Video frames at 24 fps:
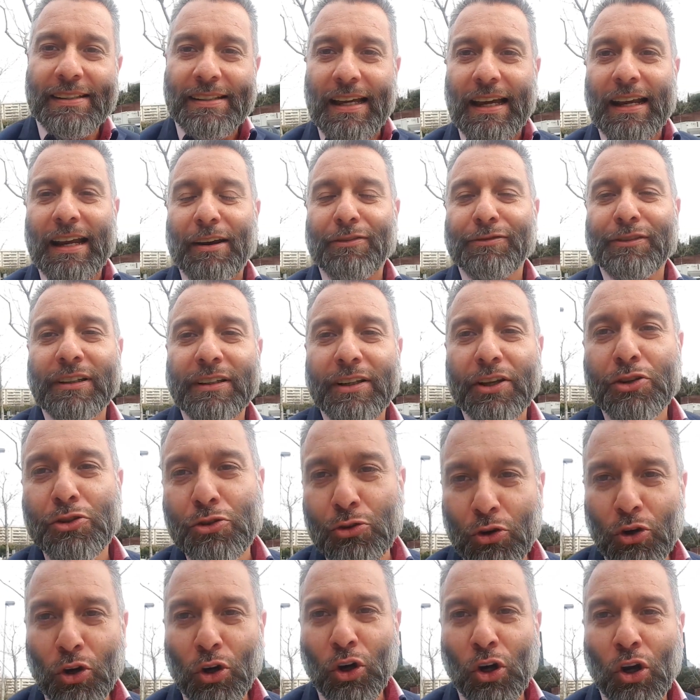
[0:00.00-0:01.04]
is that after the
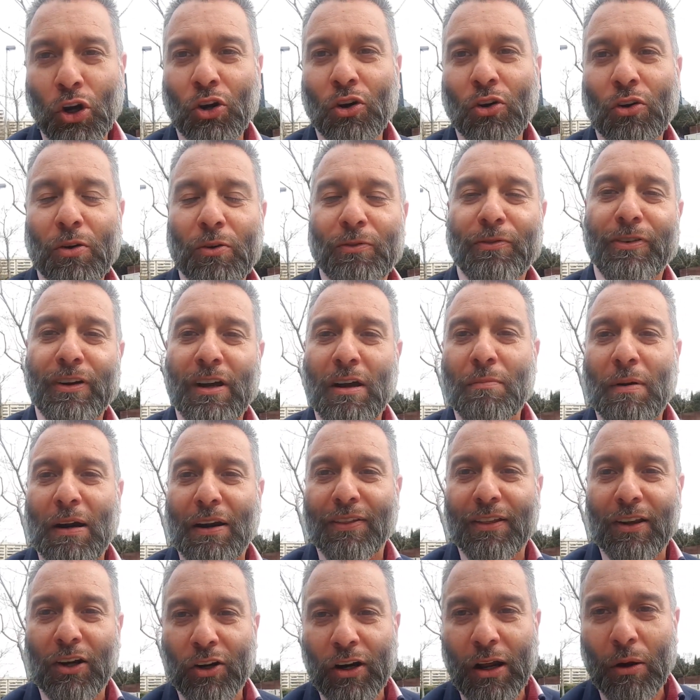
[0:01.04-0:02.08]
draw of uh,
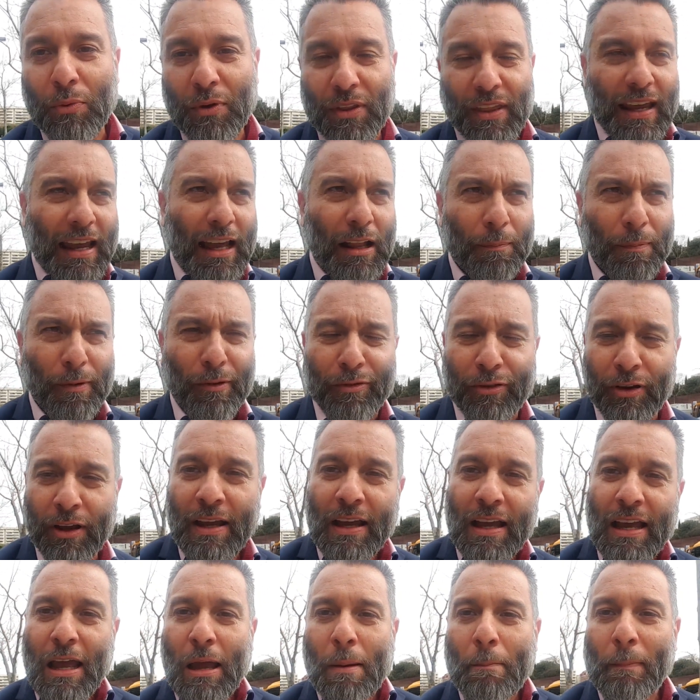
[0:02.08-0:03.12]
Barcelona, with the help of
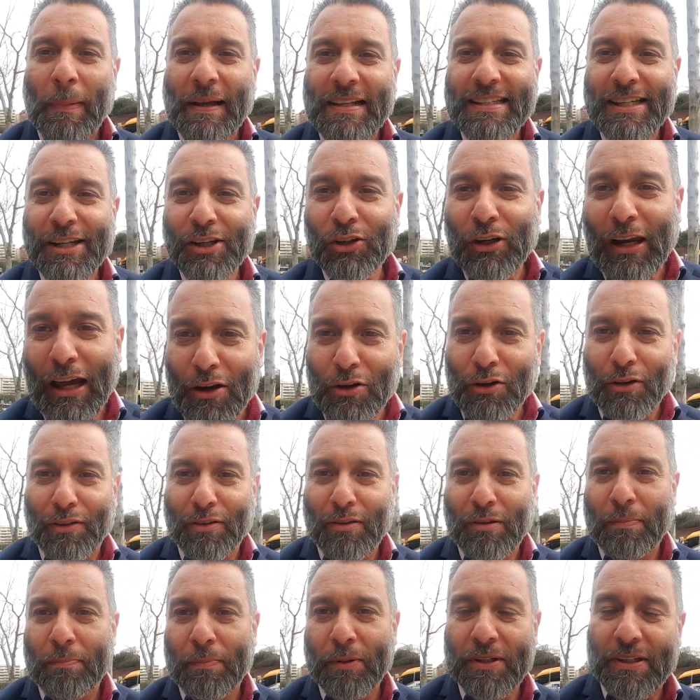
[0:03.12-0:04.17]
Mateu Lahoz.
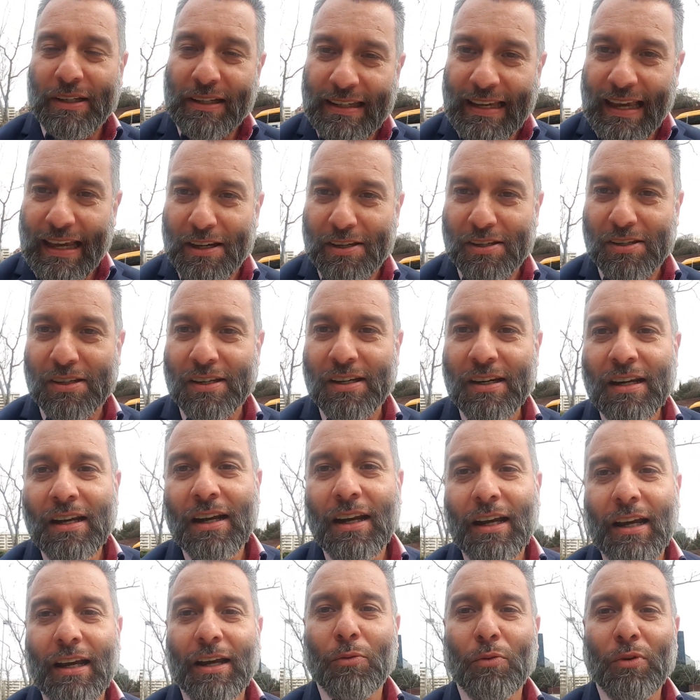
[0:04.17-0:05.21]
But yes,
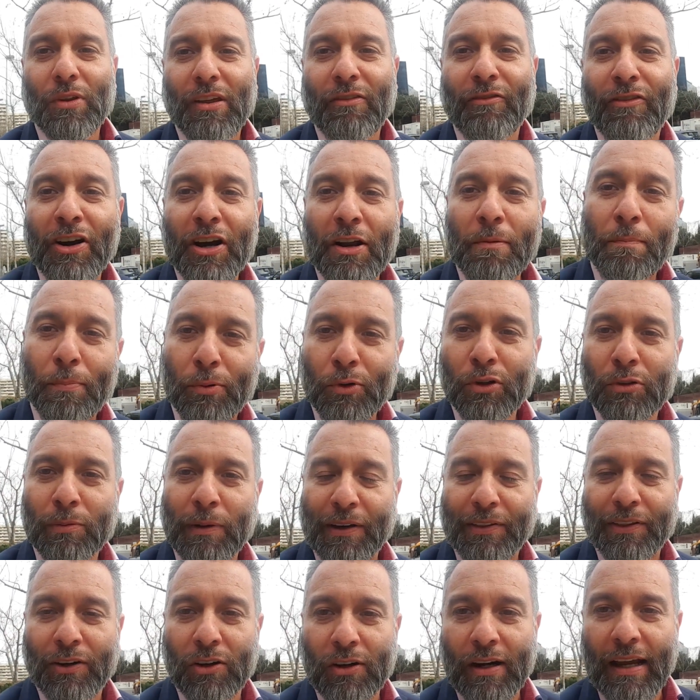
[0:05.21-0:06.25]
uh, with a very poor
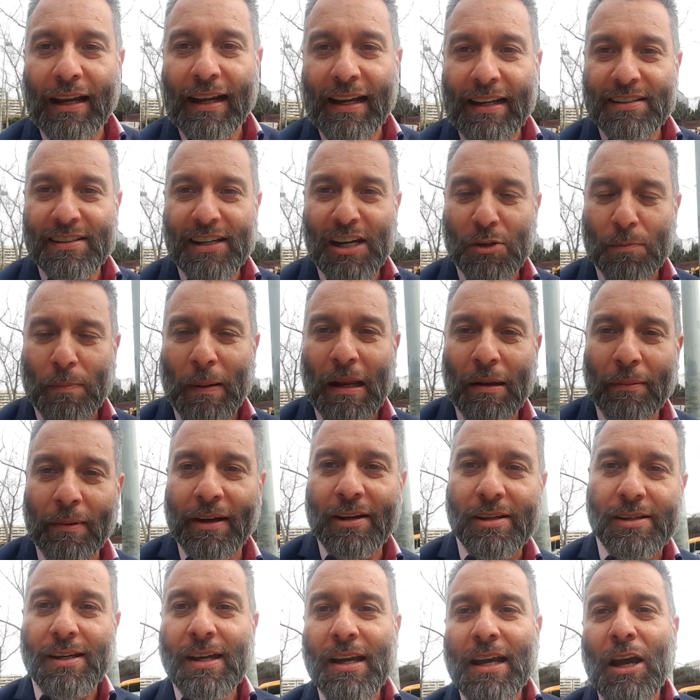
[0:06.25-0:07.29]
Barcelona against Las
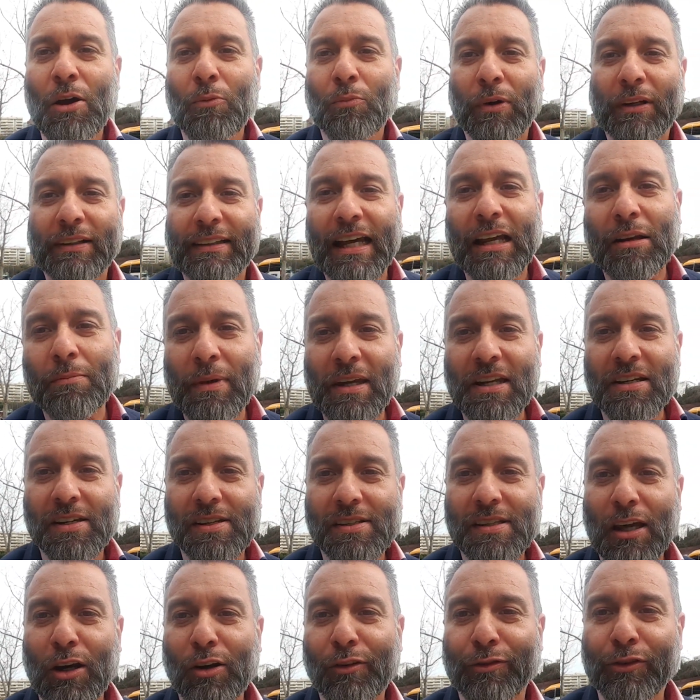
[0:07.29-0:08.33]
Palmas, what that means
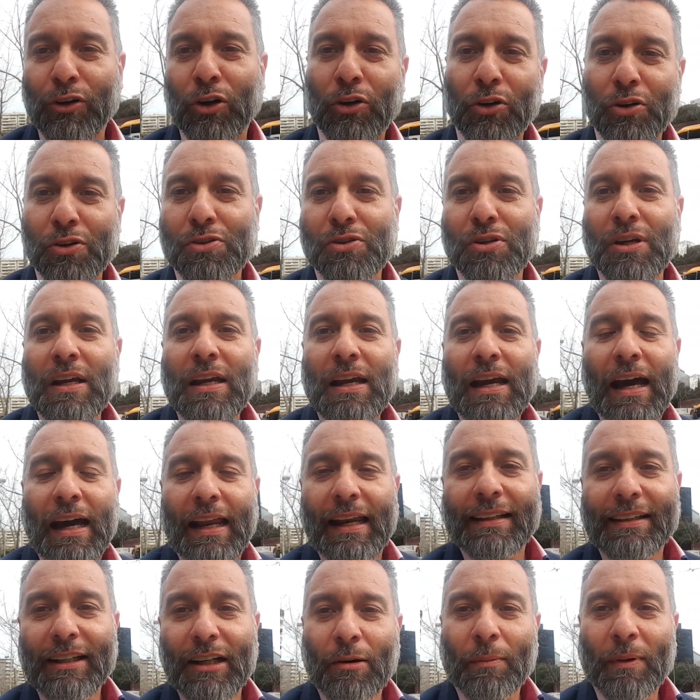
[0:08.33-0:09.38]
is that, of course,
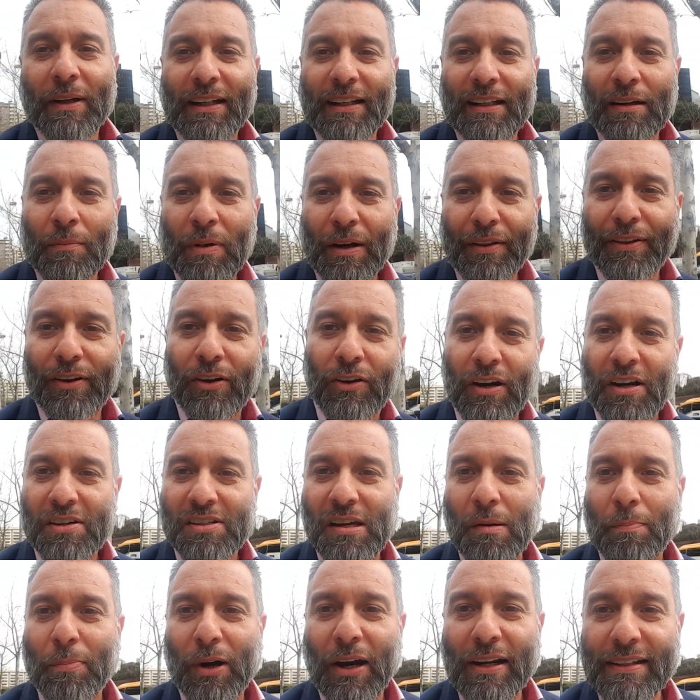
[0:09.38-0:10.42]
Atletico Madrid and Barcelona
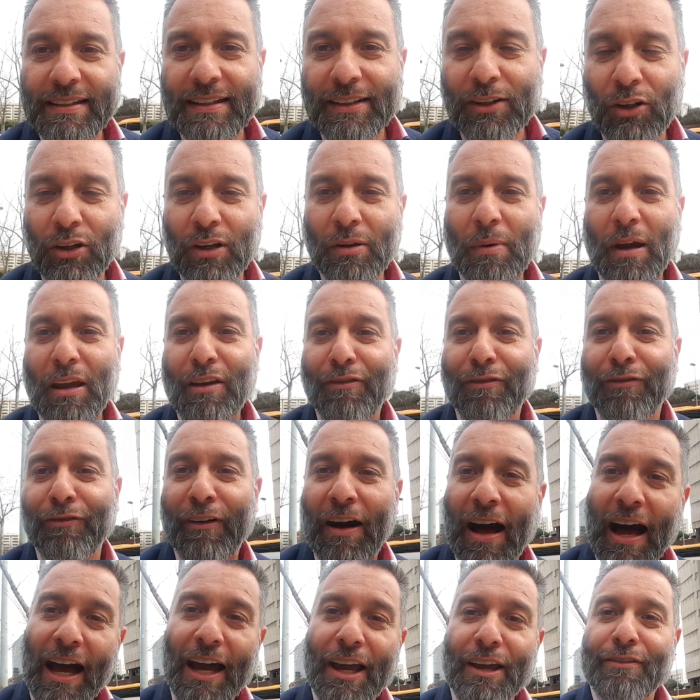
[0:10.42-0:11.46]
separated only by
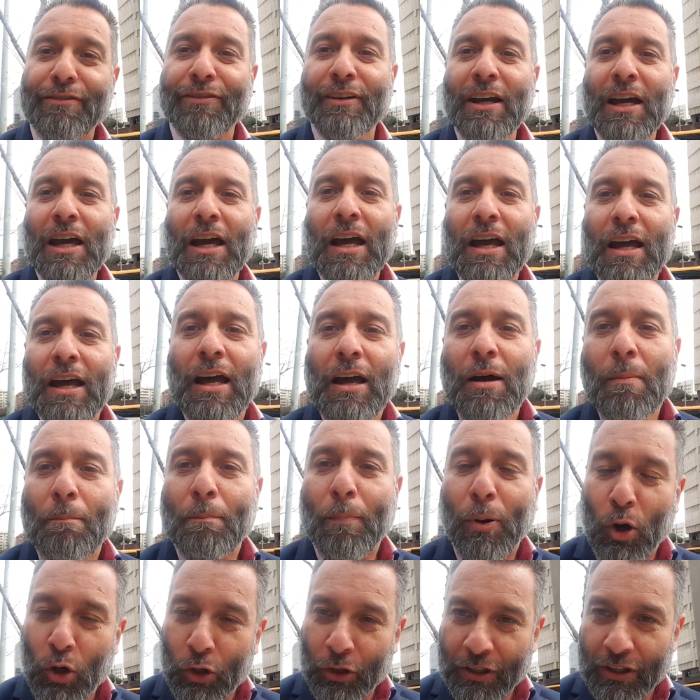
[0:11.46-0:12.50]
five
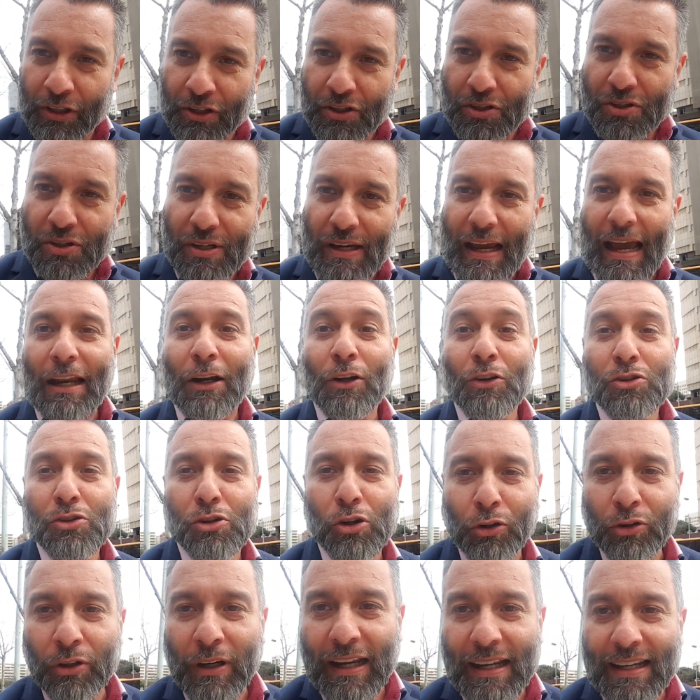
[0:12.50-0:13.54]
points. And on
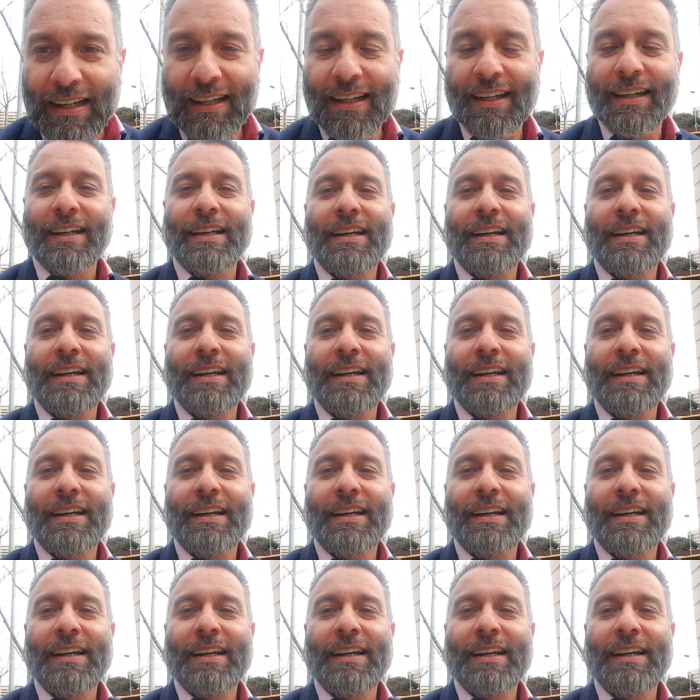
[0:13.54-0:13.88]
Sunday,